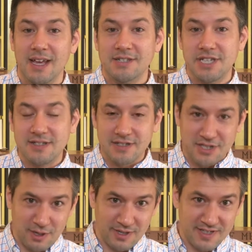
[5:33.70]
Jesus
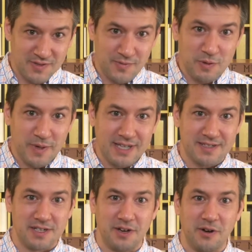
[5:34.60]
showed us a few weeks
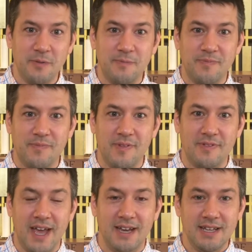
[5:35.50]
ago
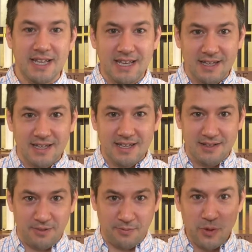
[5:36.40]
that
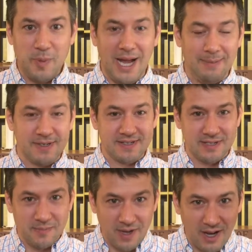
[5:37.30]
through
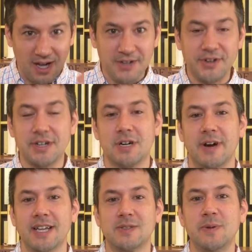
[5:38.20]
baptism, under
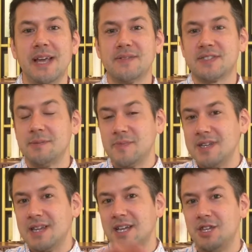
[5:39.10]
grace, we have
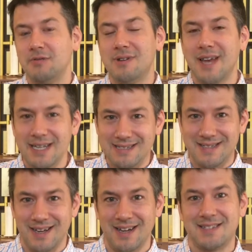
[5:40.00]
something that
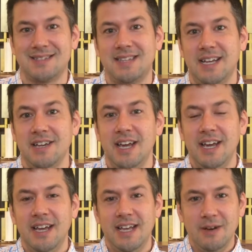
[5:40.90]
unites us that
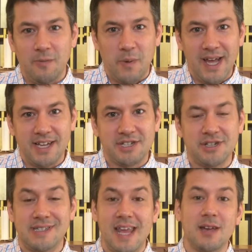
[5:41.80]
in a way
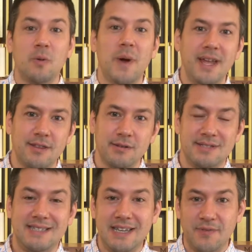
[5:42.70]
should take away
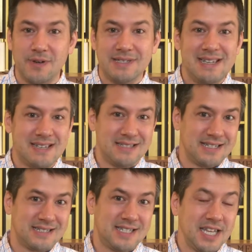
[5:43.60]
those differences and
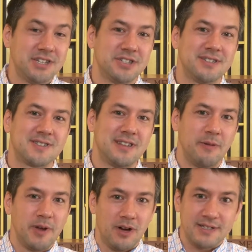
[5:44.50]
distinctions so that
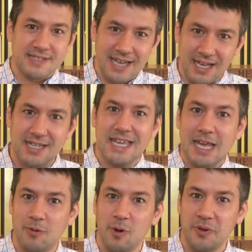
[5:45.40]
we all stand
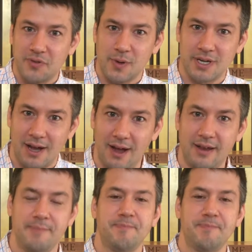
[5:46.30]
equal before God.